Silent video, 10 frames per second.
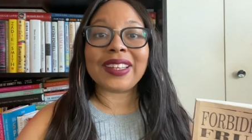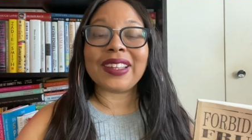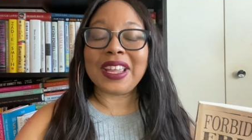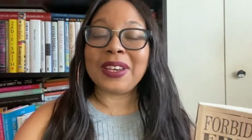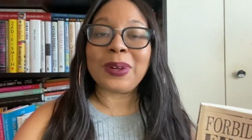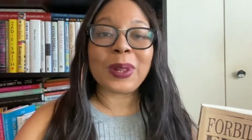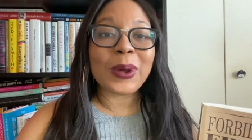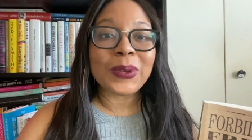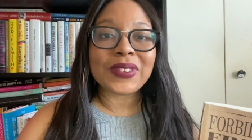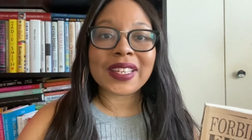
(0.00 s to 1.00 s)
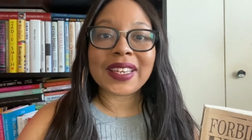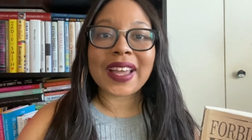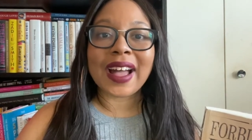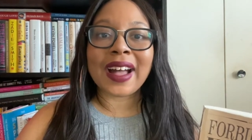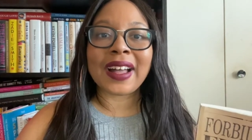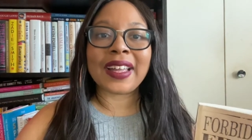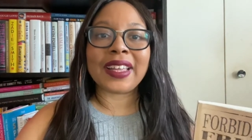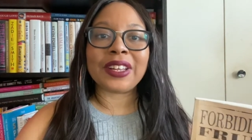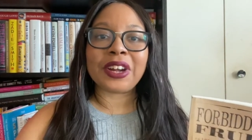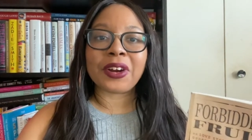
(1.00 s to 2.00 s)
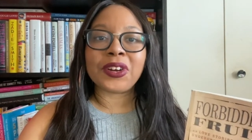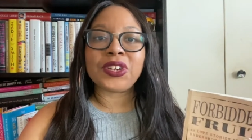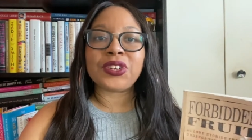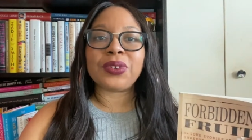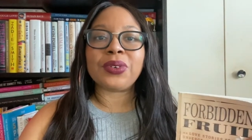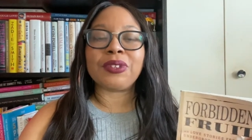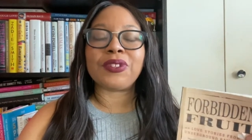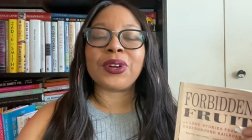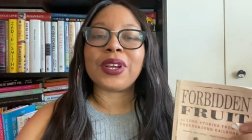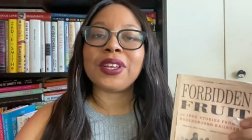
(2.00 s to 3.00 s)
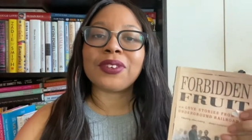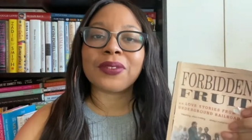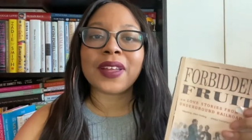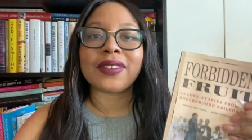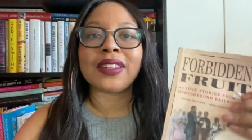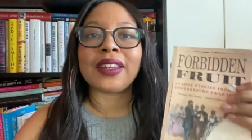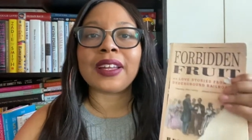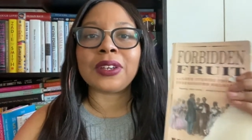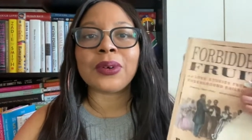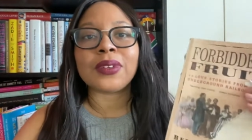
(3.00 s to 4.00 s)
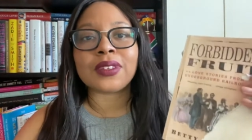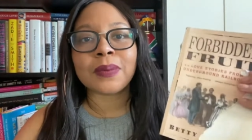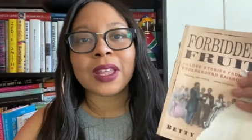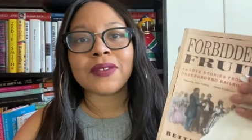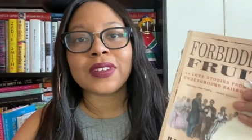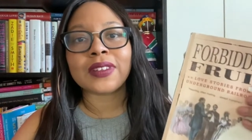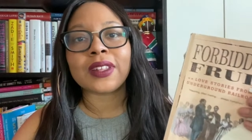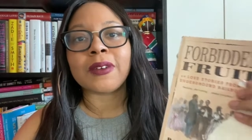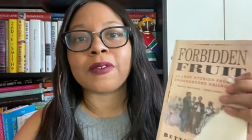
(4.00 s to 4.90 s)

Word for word: in closing, I encourage you if you're interested. I know it's some heavy stuff.